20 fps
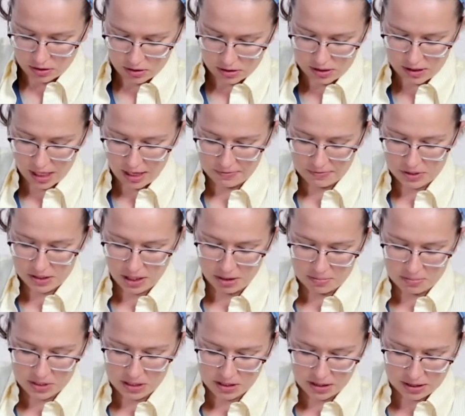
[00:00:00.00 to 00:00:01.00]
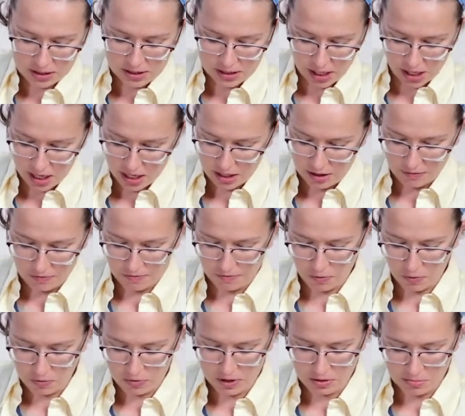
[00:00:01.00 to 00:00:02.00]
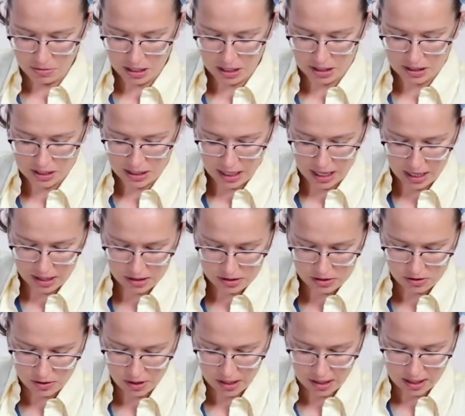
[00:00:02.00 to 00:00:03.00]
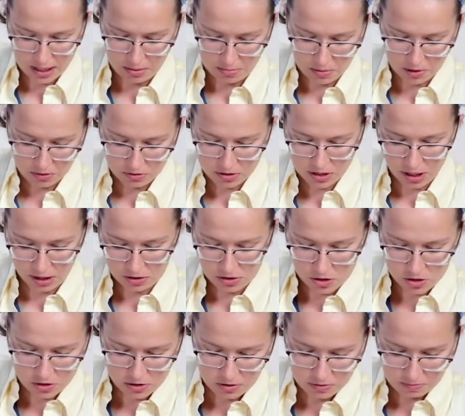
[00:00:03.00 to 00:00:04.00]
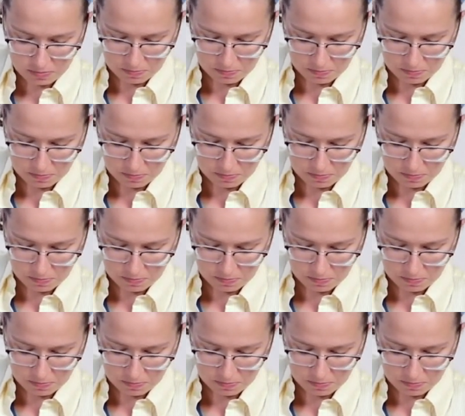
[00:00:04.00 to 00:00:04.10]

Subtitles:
save some to the side and fold them in at the end so they keep their texture.